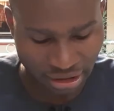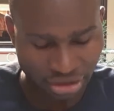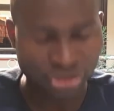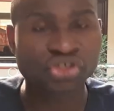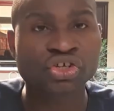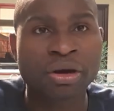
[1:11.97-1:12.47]

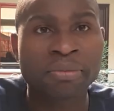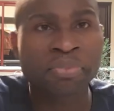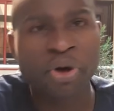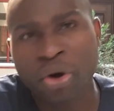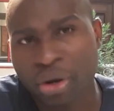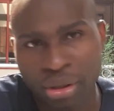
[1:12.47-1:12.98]

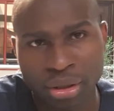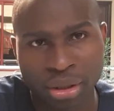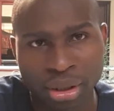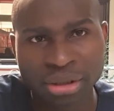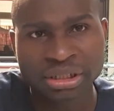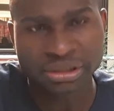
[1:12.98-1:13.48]
some
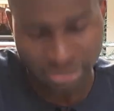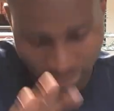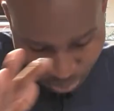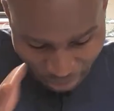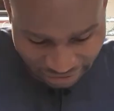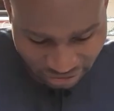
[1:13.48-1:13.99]
color,
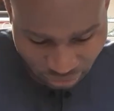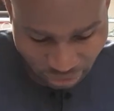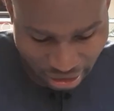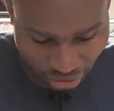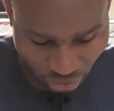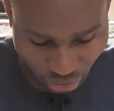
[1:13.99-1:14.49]

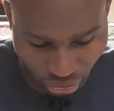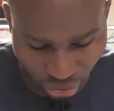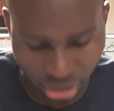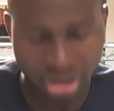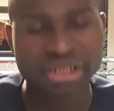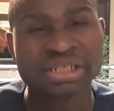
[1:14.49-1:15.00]
particular color.